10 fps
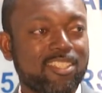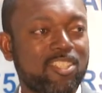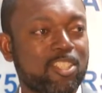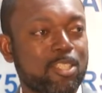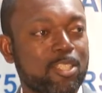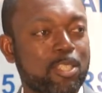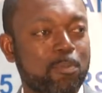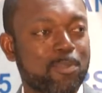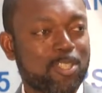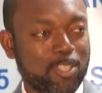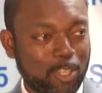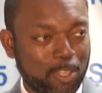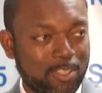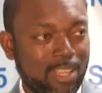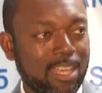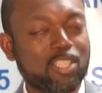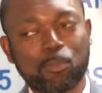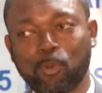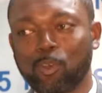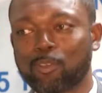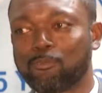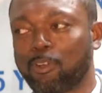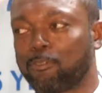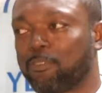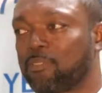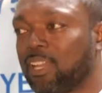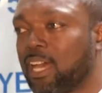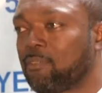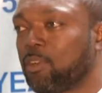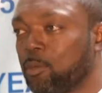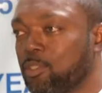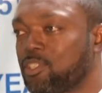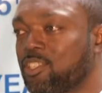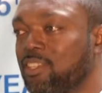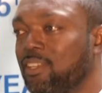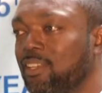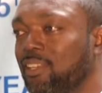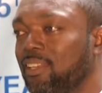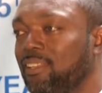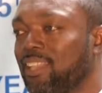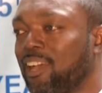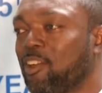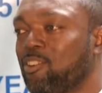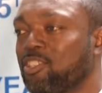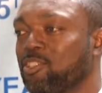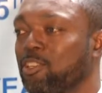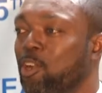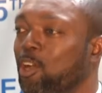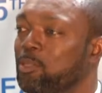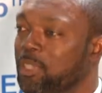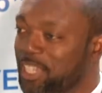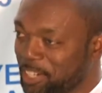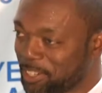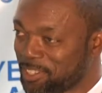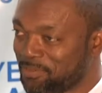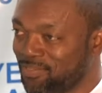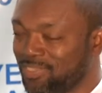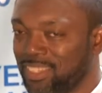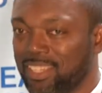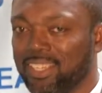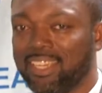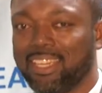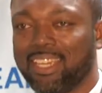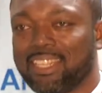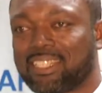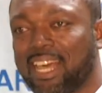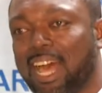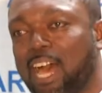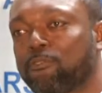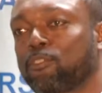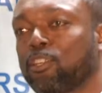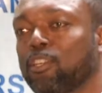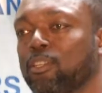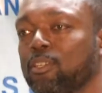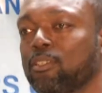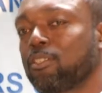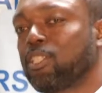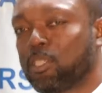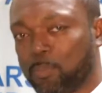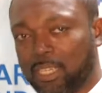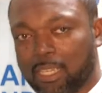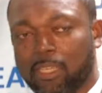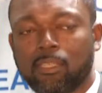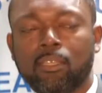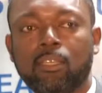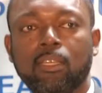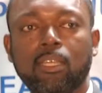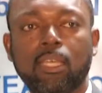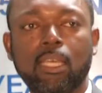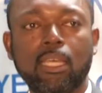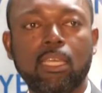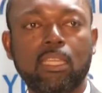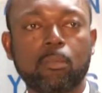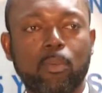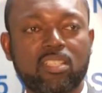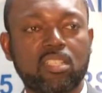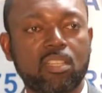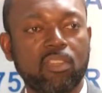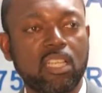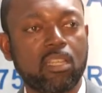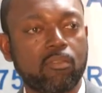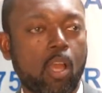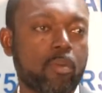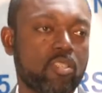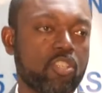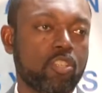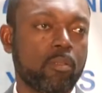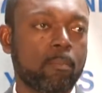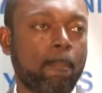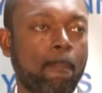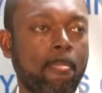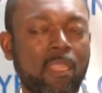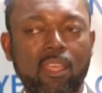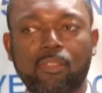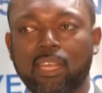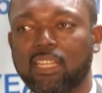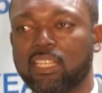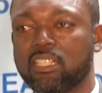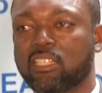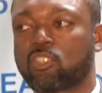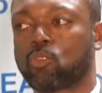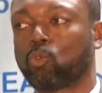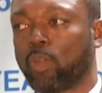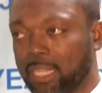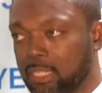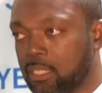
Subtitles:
she stood and spoke for 5.5 hours that causes her not to be here. It is that after speaking in the presence of the Leader of the Opposition, then it is the right